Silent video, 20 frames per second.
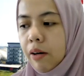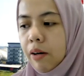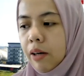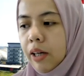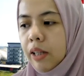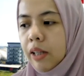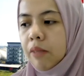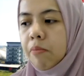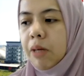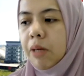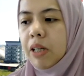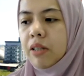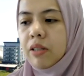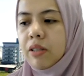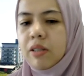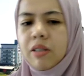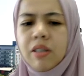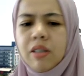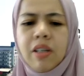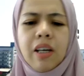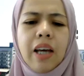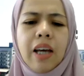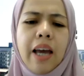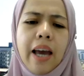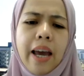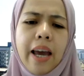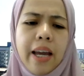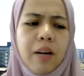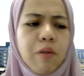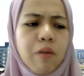It means the
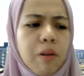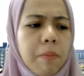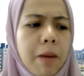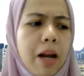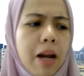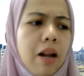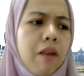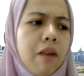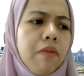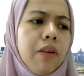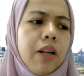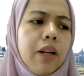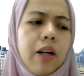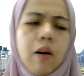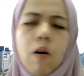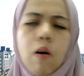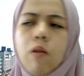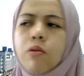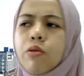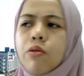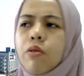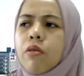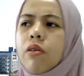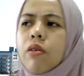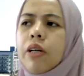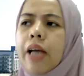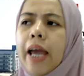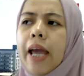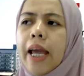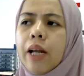annual benefit and also the